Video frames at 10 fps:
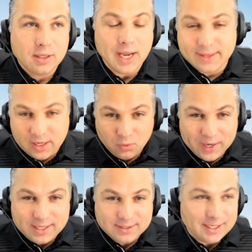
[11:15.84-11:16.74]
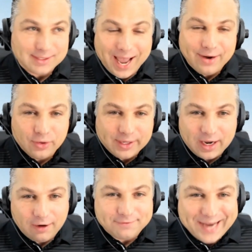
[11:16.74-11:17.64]
And then week six, I don't
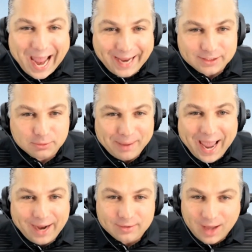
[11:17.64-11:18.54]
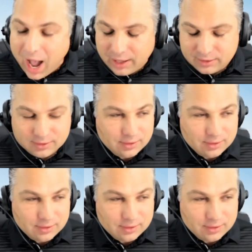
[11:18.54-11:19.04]
care if Dak is back or not.